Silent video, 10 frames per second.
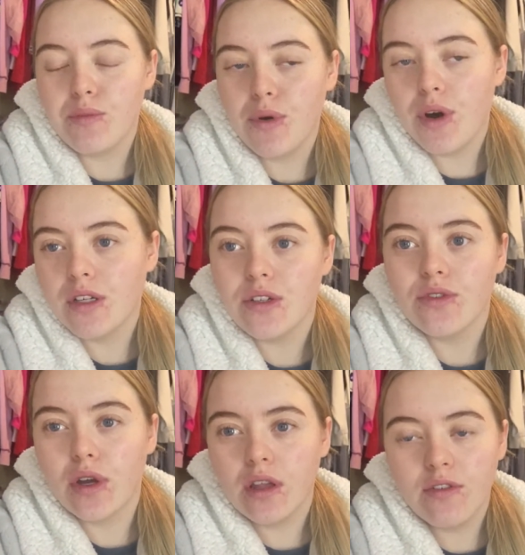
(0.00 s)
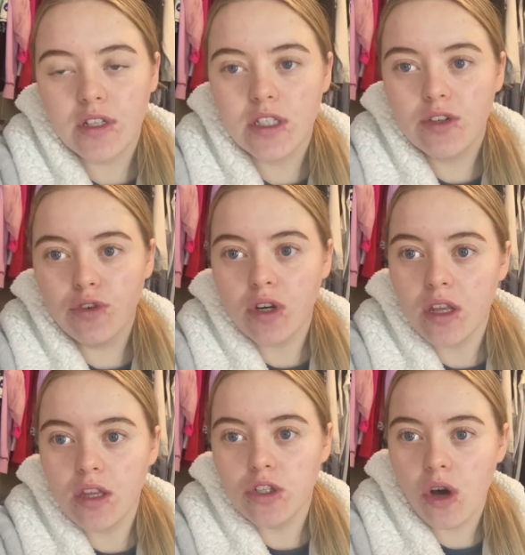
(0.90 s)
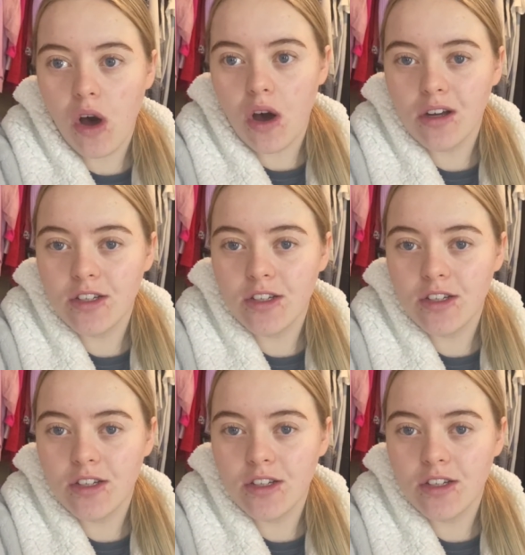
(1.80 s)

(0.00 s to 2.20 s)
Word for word: but I don't really fancy running in the dark,